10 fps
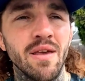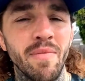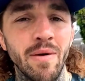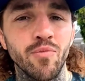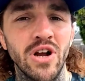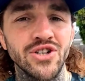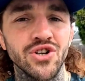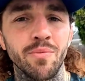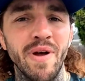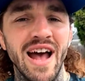might
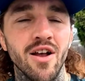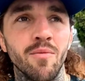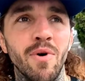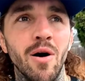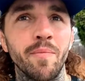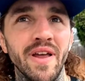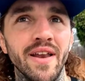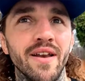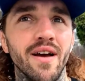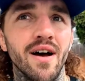pressure back him up
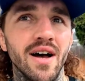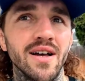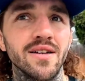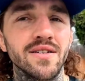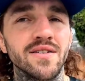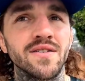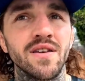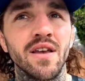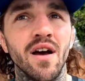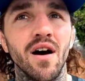and
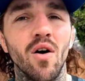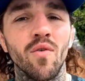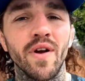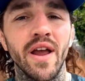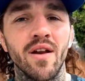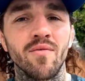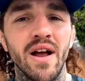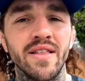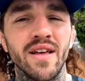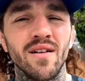seeing an overhand
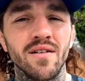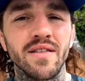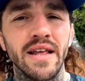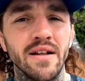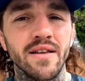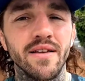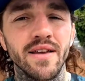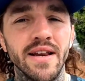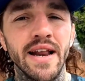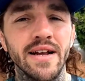right that'll
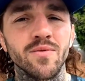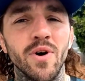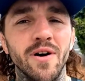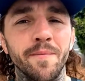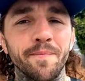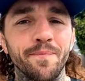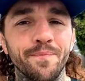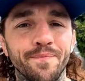connect well.